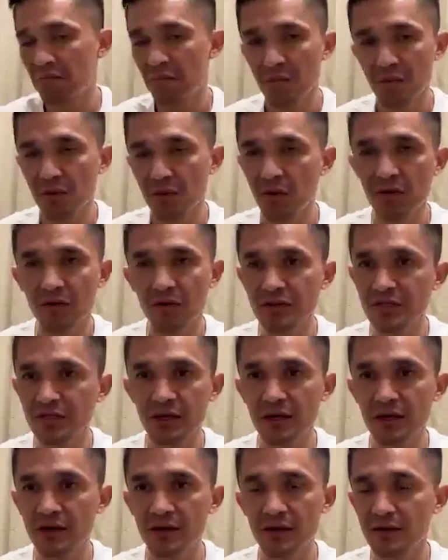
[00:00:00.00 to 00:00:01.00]
Not reaching
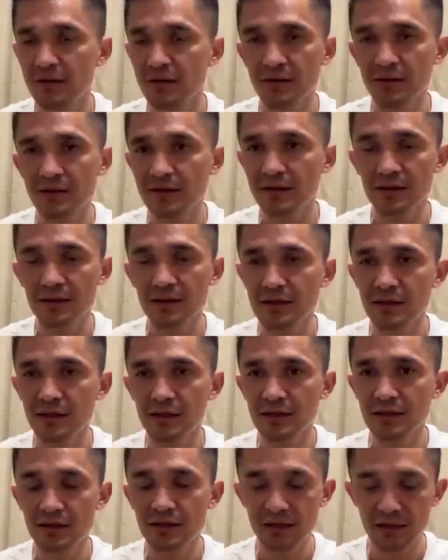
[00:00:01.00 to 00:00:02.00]
100,
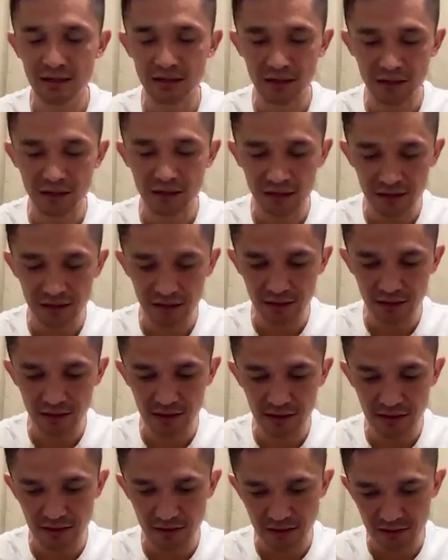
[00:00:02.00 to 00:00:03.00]

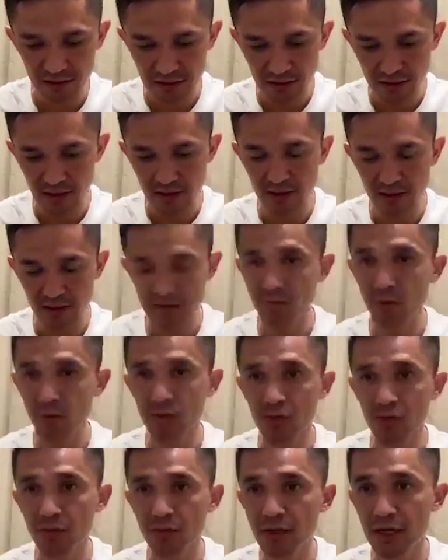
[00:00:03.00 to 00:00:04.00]
it doesn't
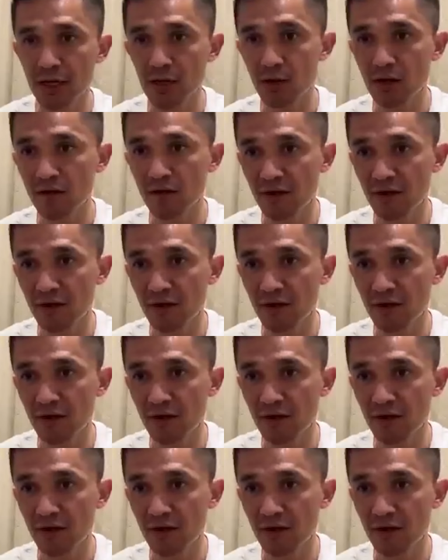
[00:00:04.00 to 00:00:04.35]
bother me at all.